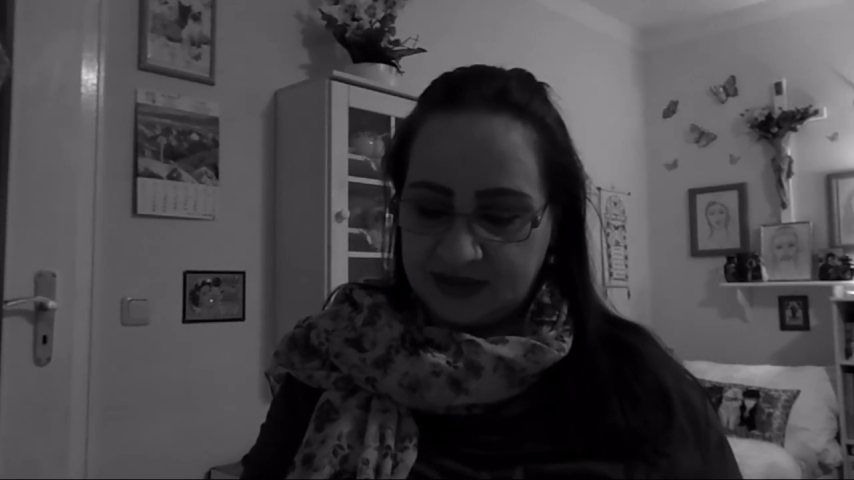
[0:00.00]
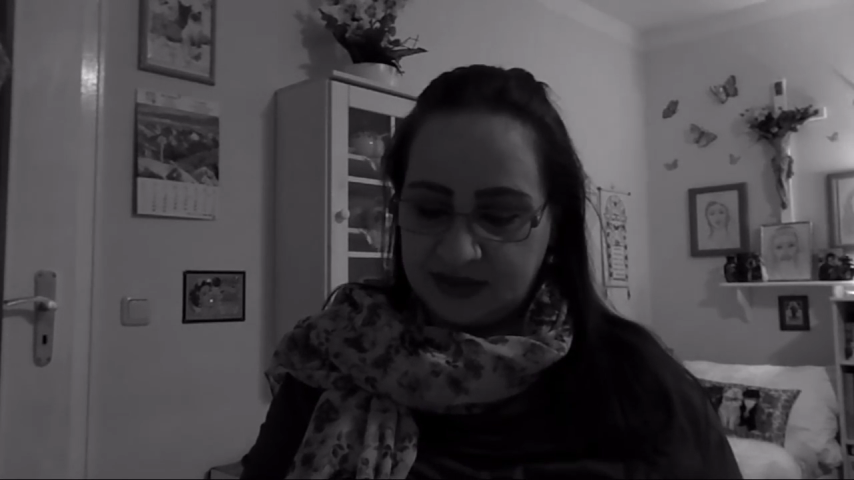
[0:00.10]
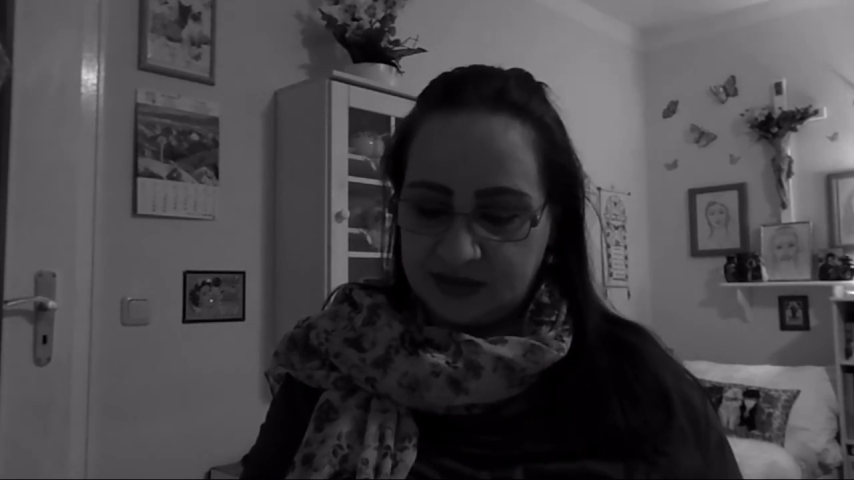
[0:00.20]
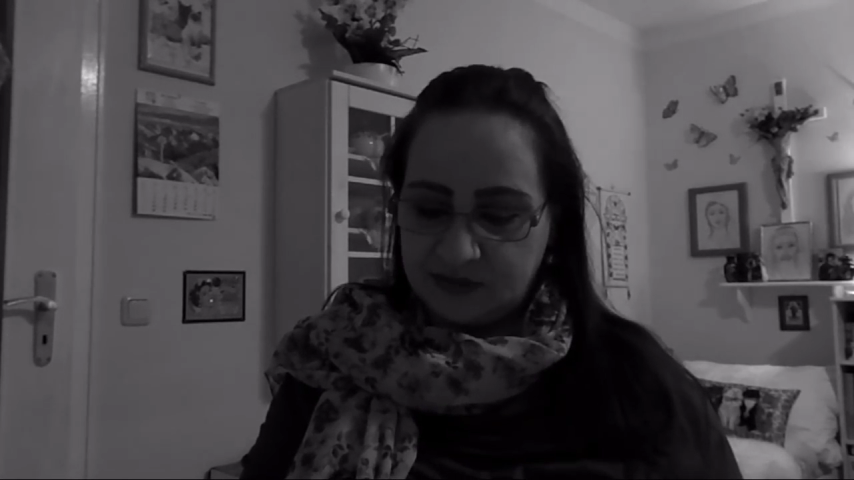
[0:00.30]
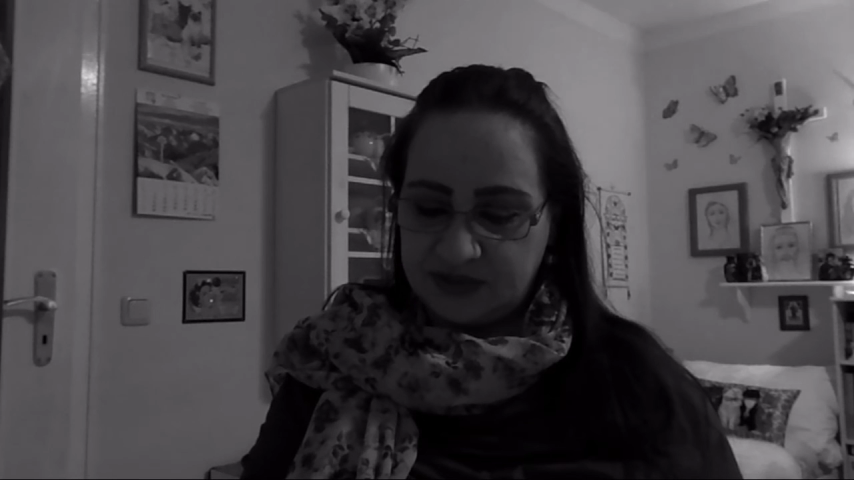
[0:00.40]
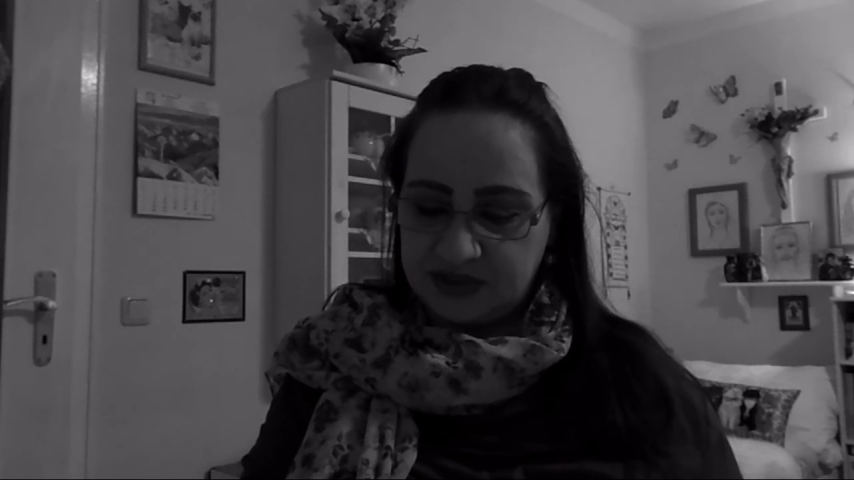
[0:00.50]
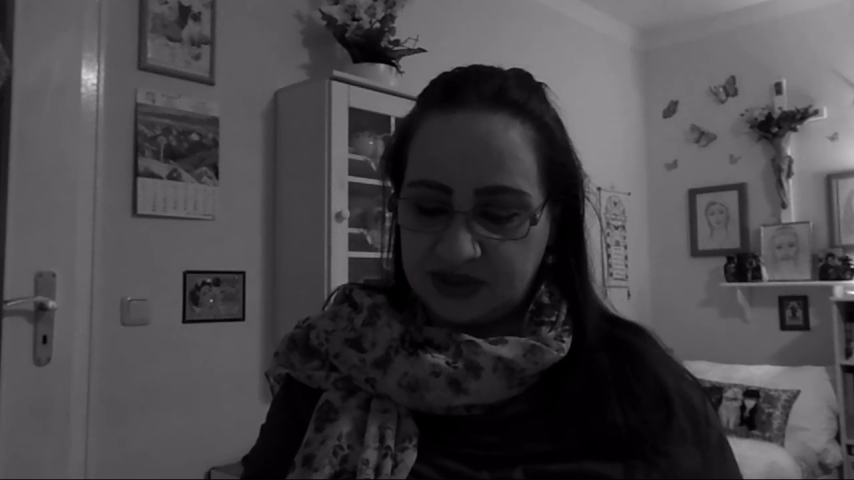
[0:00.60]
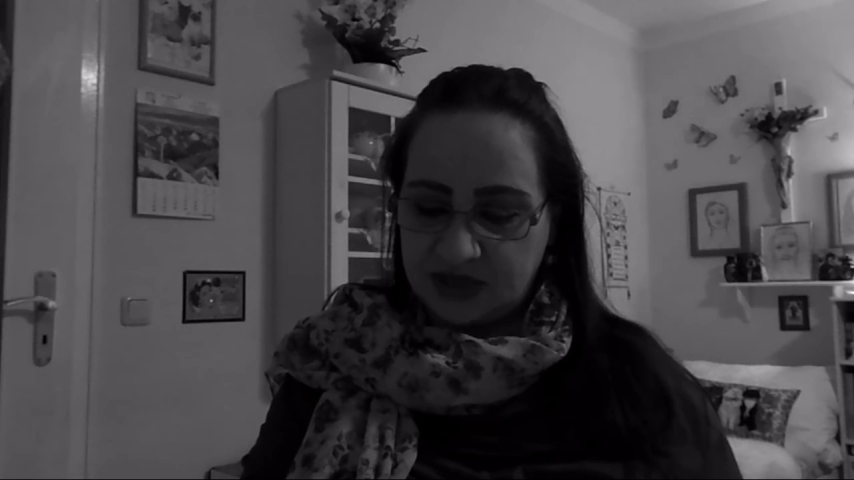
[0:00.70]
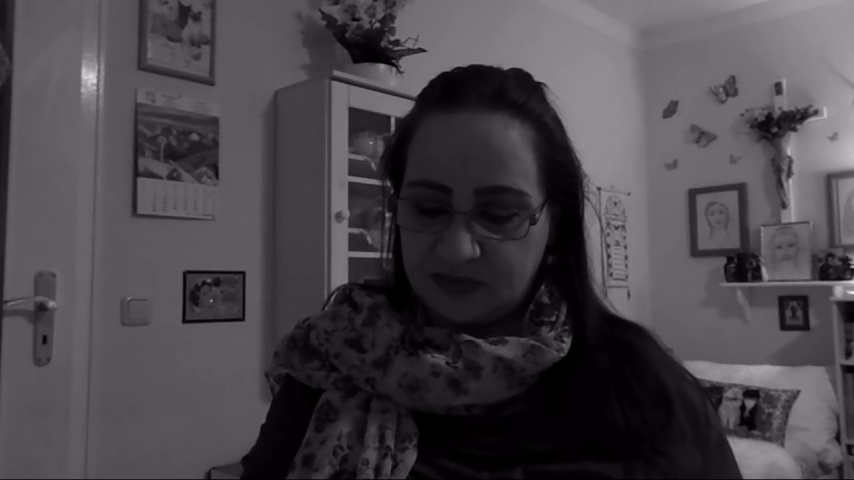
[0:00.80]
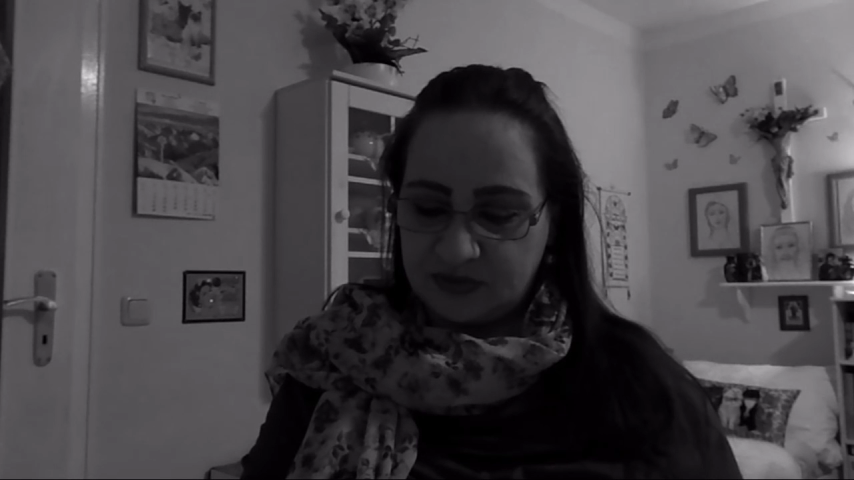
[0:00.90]
in which
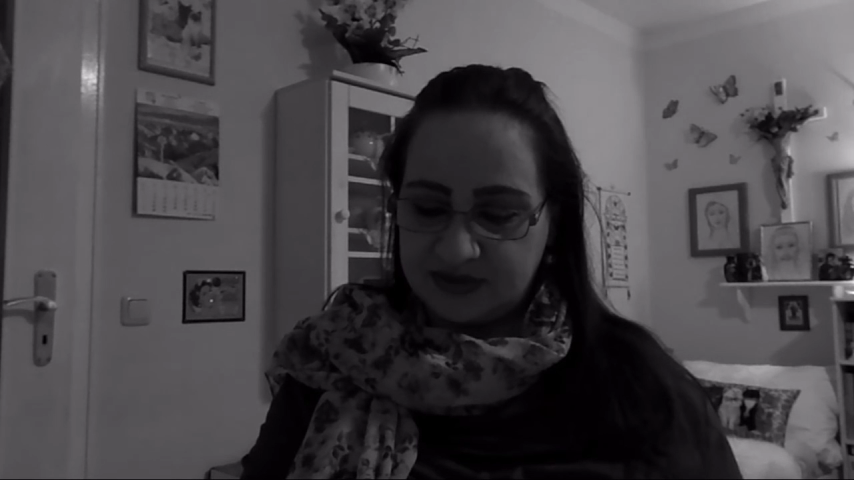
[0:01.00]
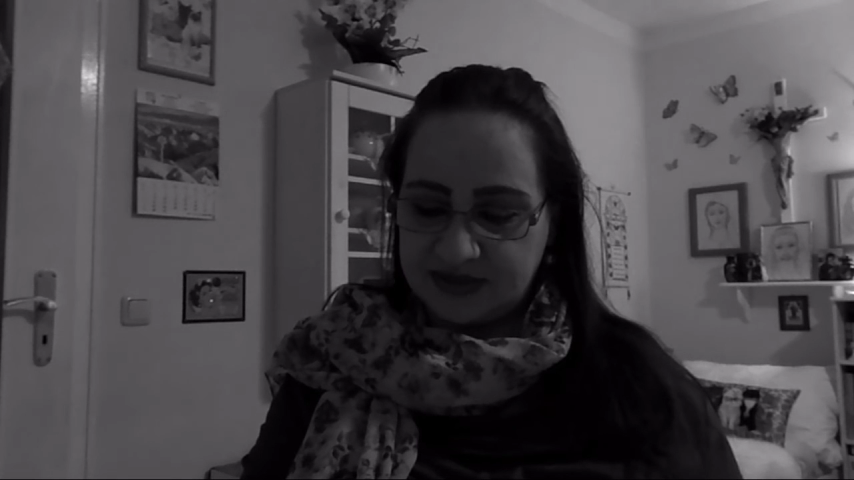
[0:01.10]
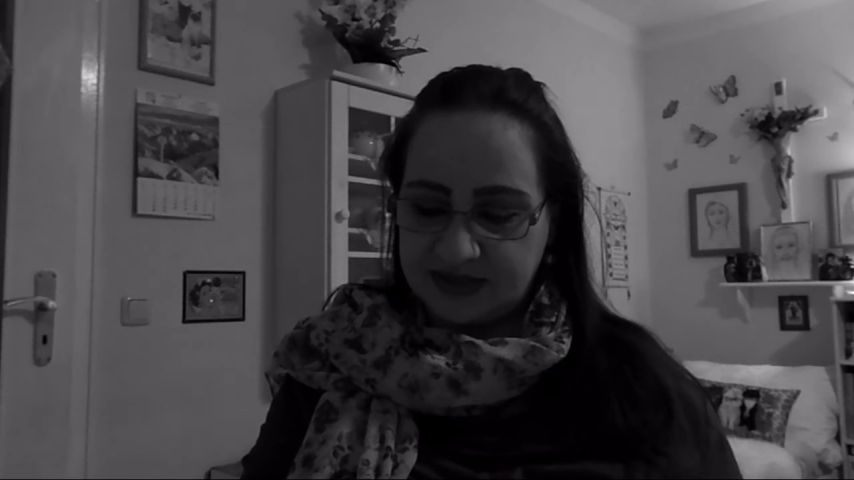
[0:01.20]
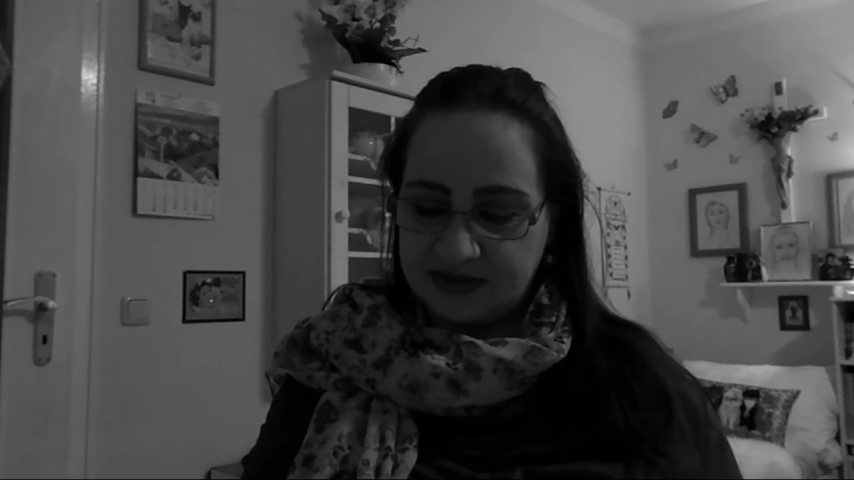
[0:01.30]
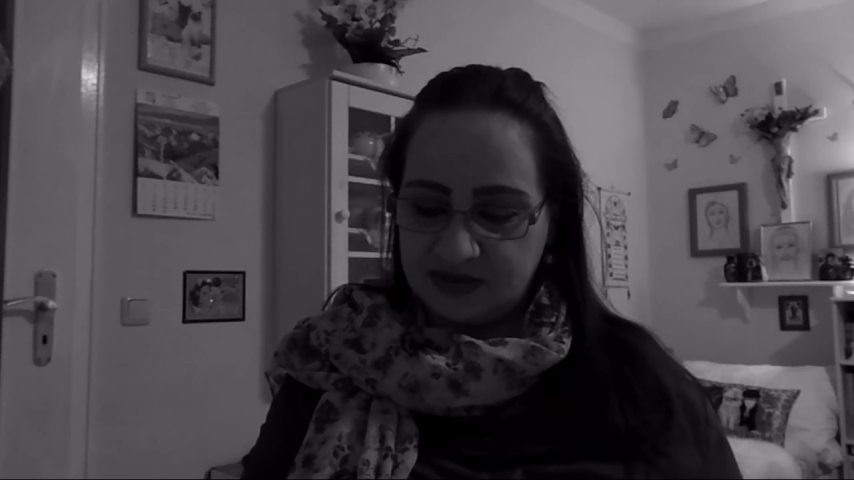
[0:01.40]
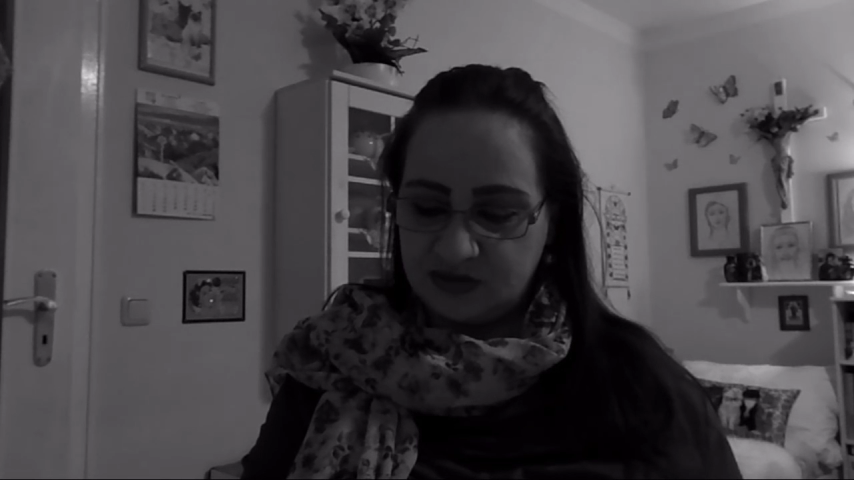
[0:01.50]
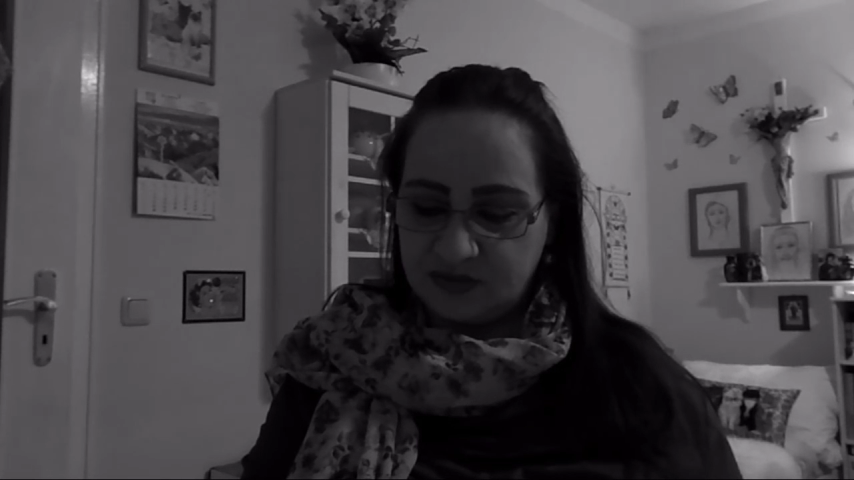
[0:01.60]
I present you